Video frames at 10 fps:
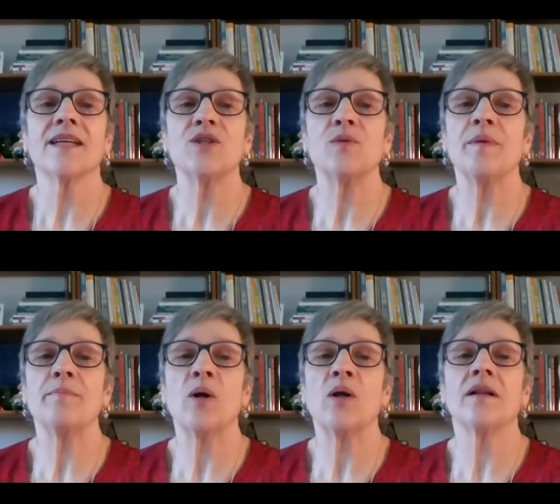Two
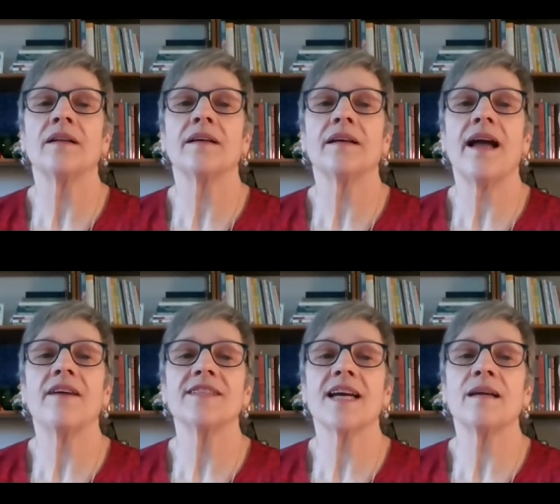people
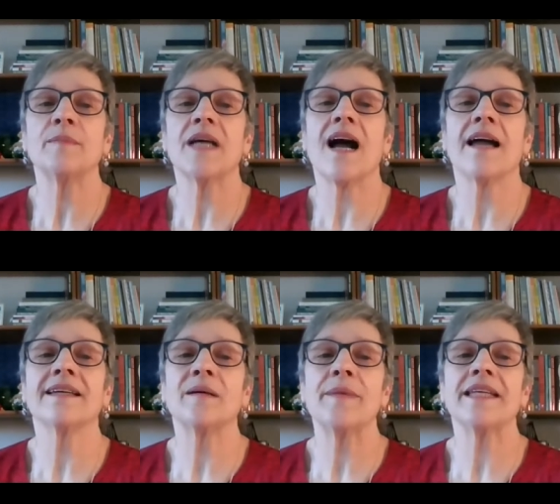have typed, I
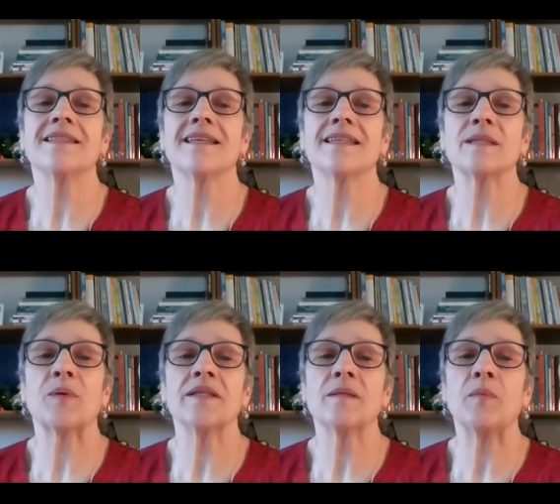commit to this
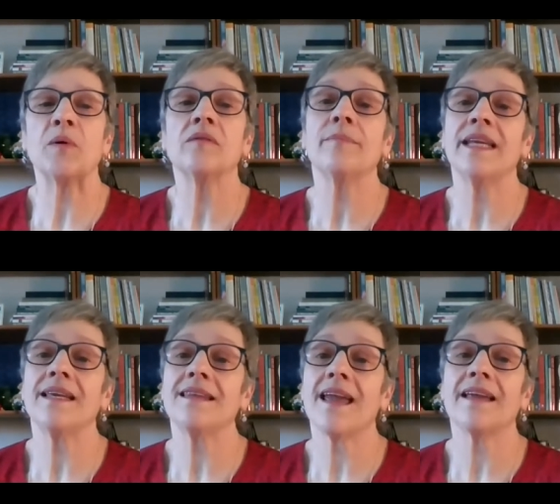principle,
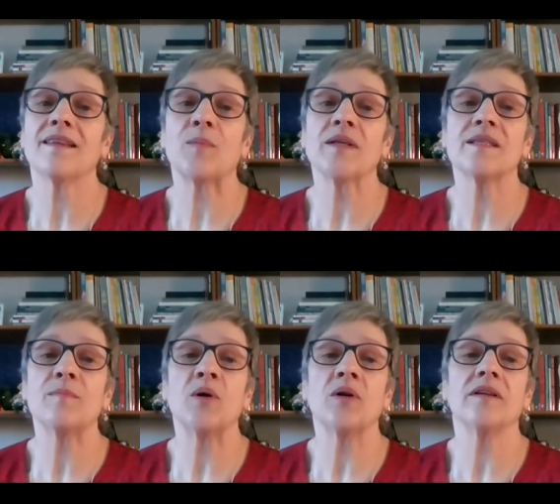meaning the eighth
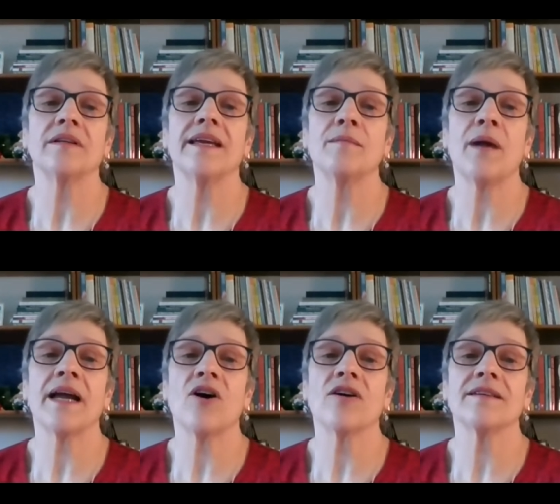principle, in my
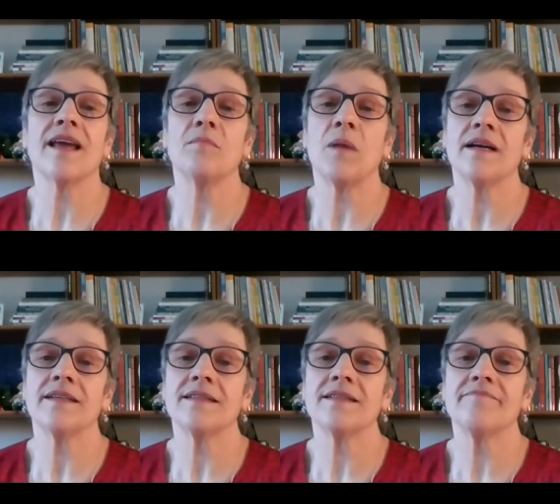heart and
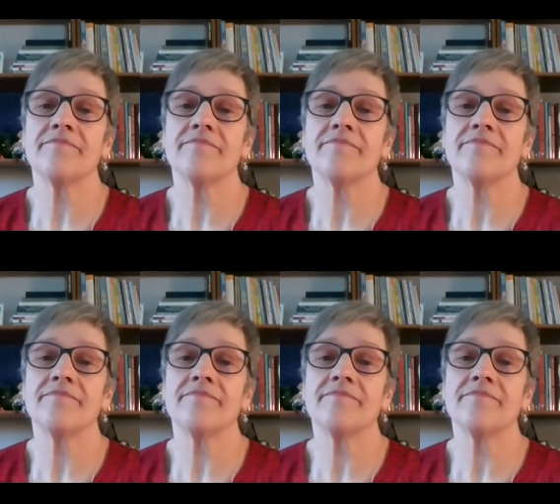mind.